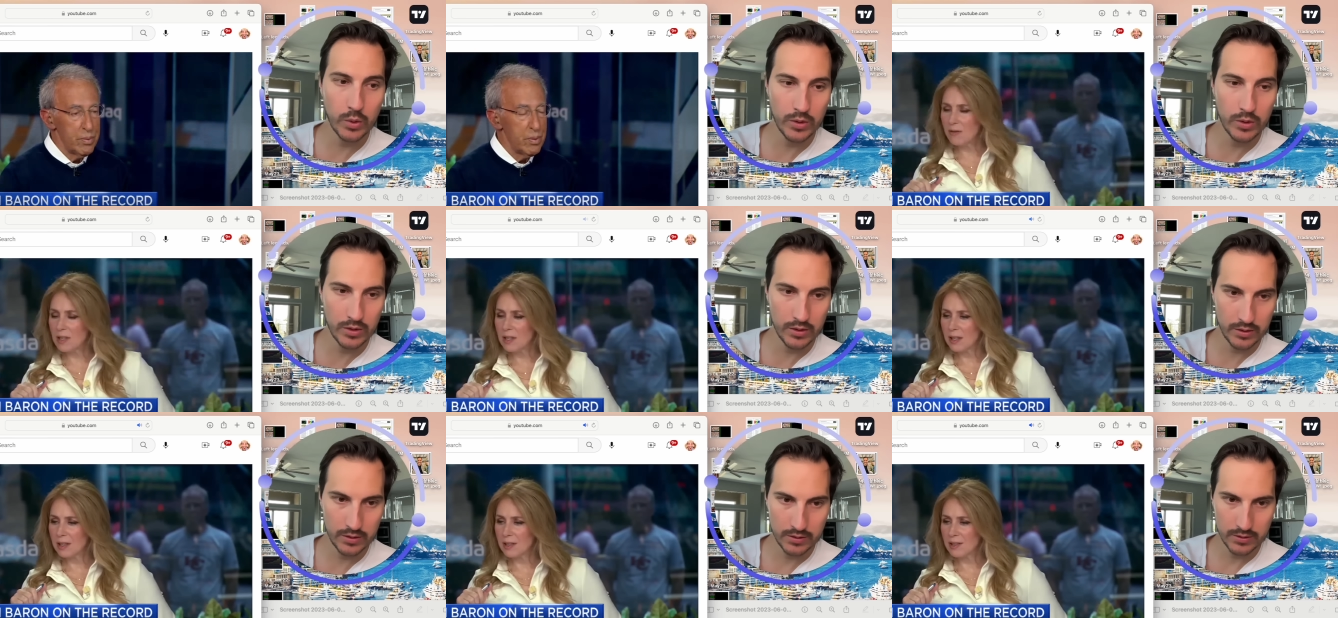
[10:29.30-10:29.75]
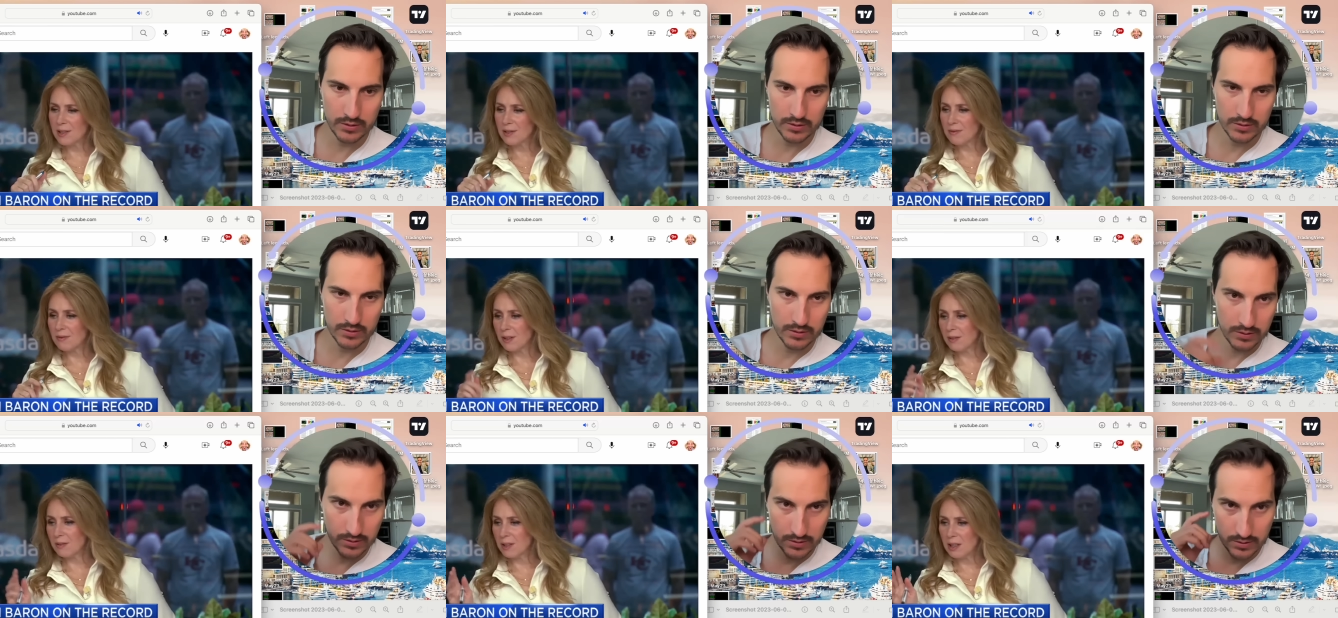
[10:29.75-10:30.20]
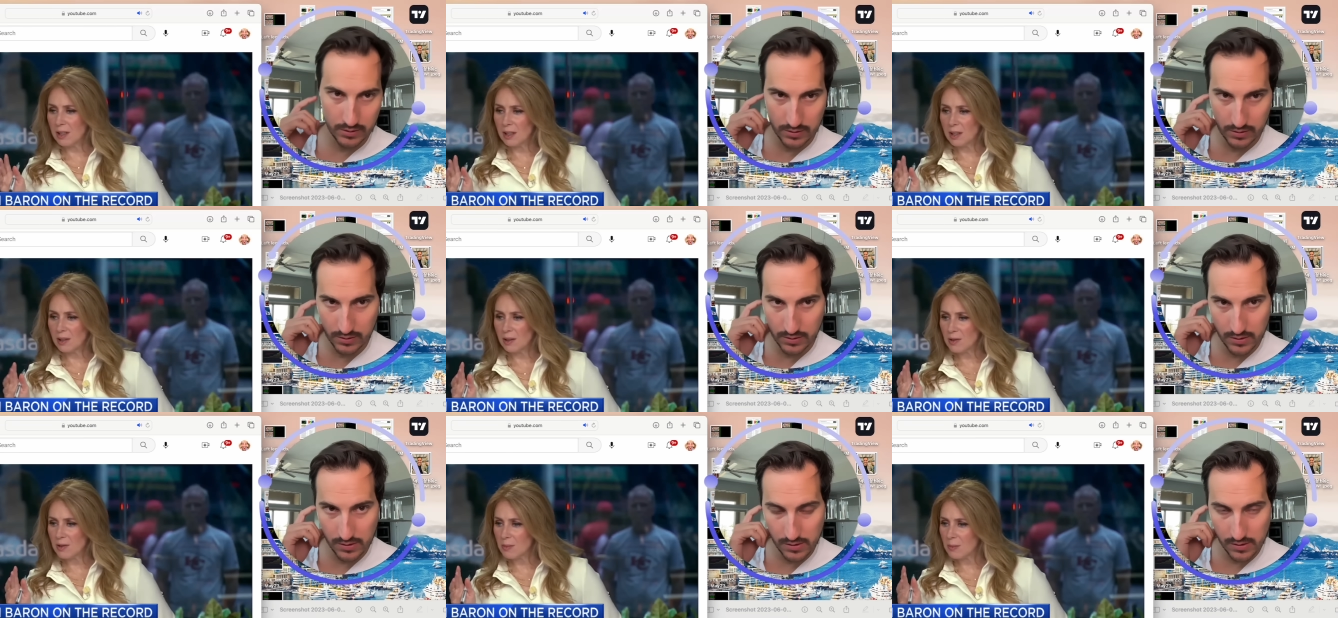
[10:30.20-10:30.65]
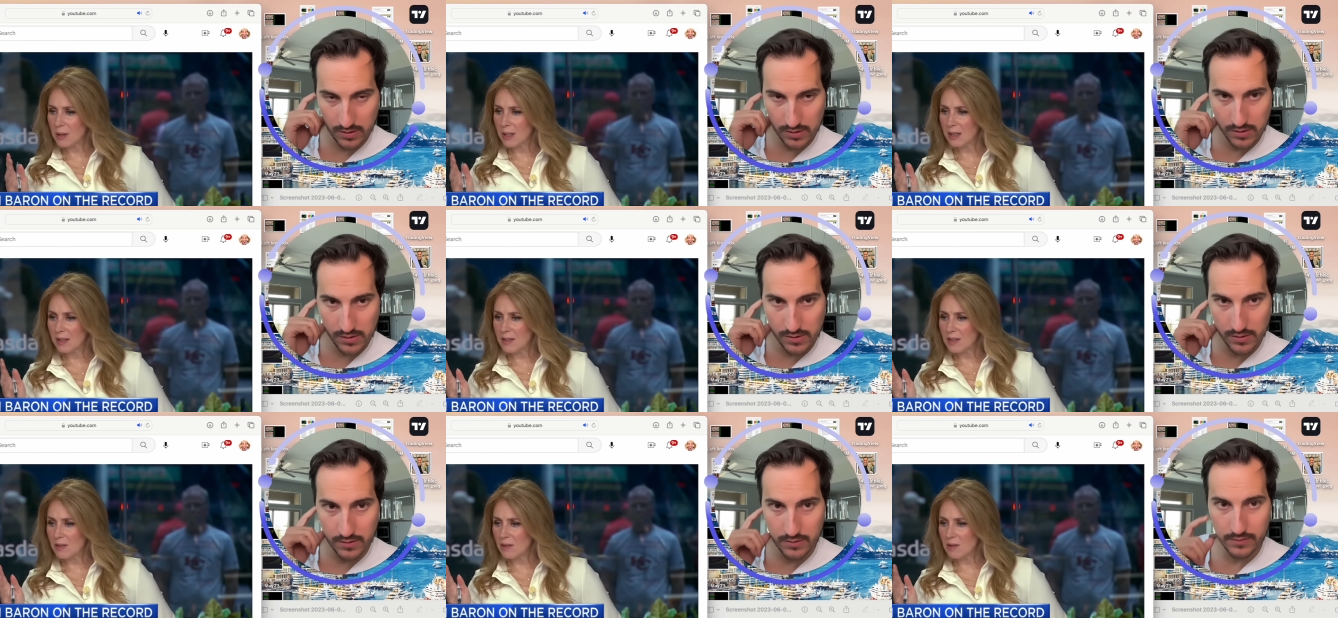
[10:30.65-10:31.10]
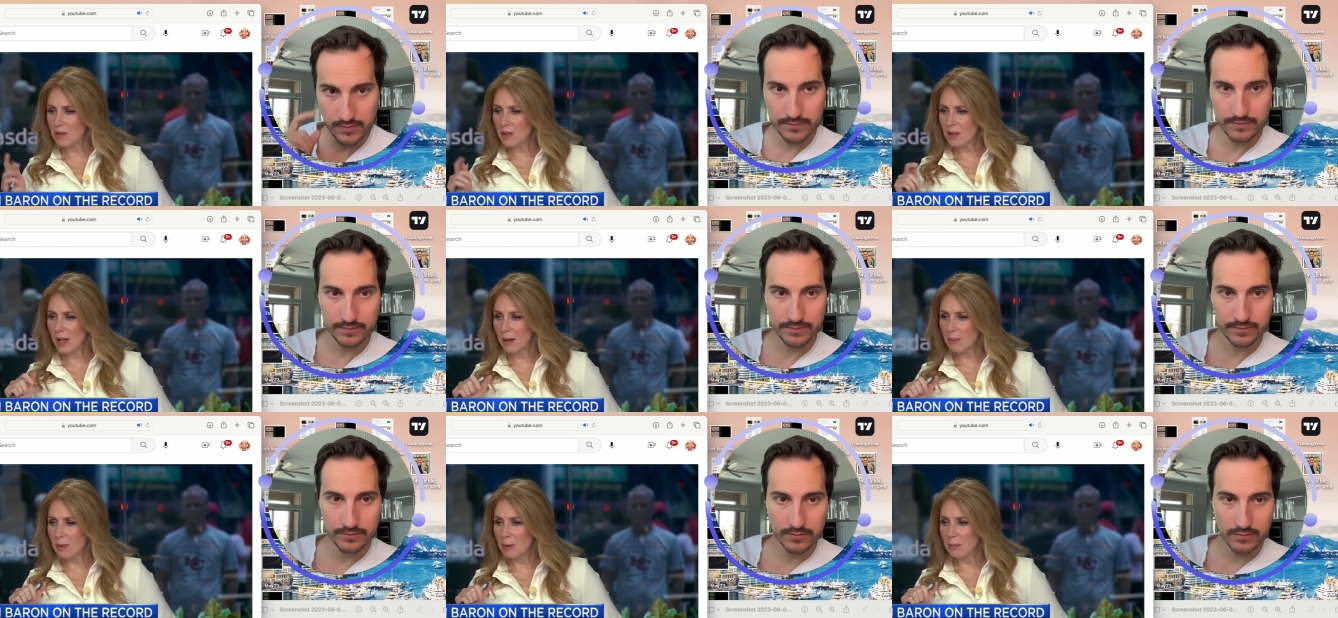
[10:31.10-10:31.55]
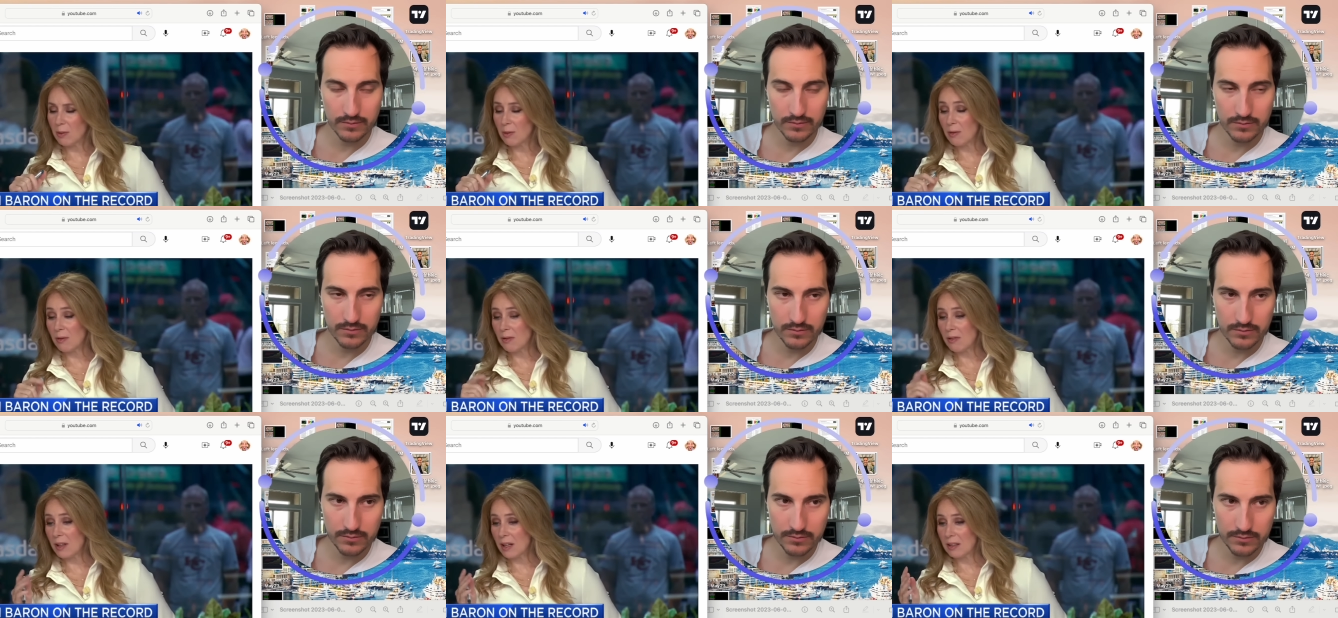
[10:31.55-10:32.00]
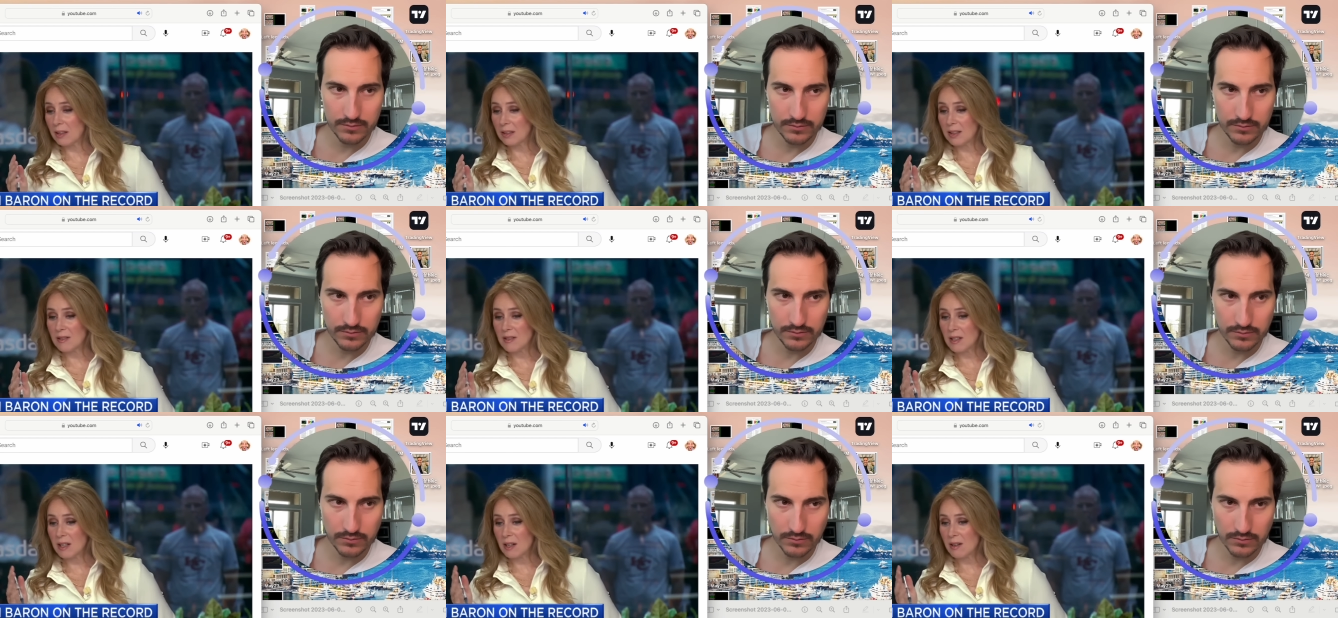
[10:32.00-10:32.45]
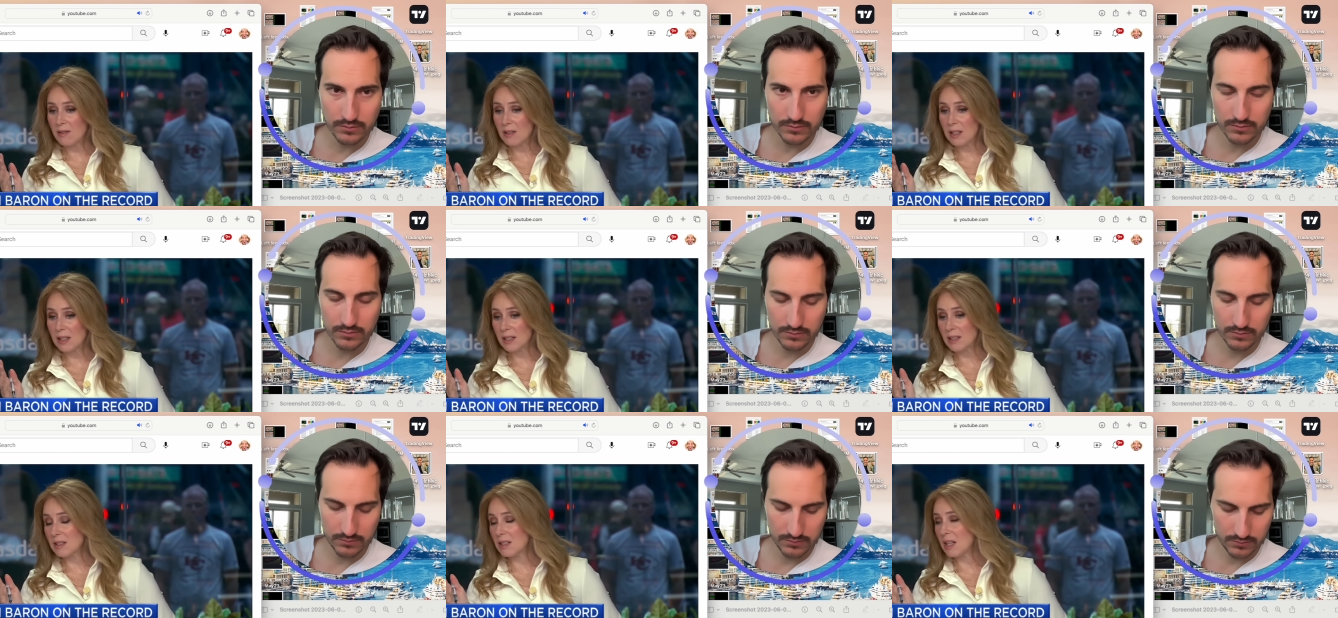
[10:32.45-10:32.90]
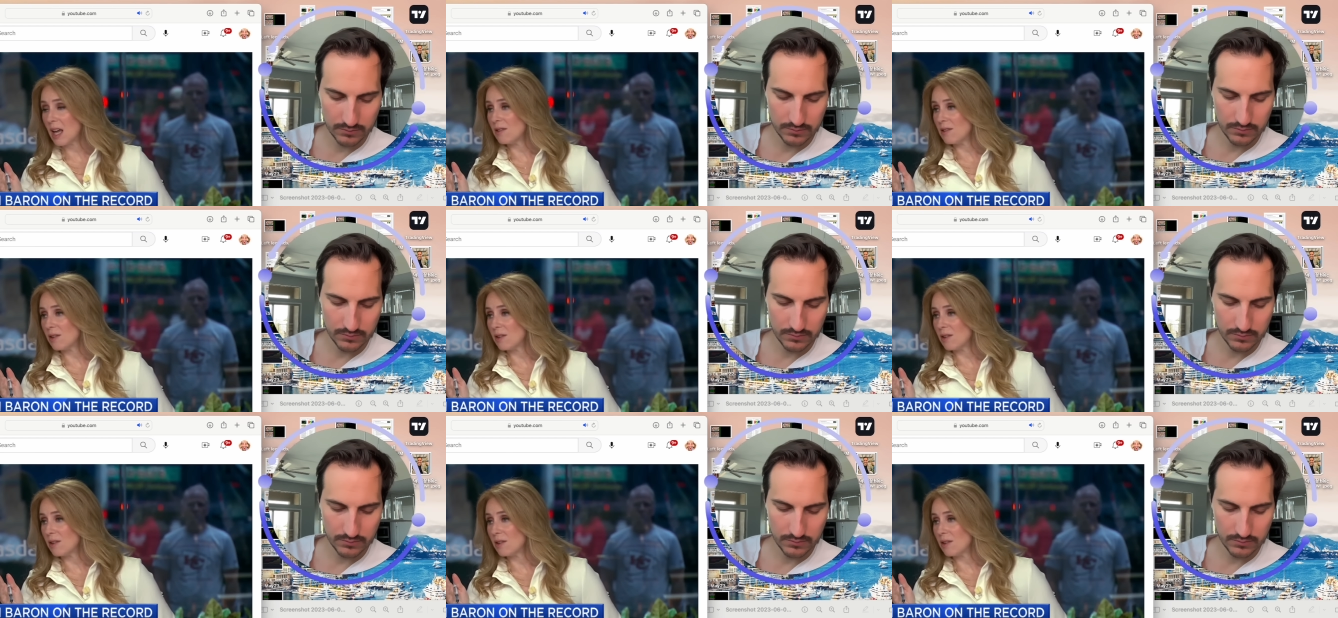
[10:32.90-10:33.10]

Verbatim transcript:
Speaker 1: Over the next 50 years, because there's a lot of people who think, let's say over the next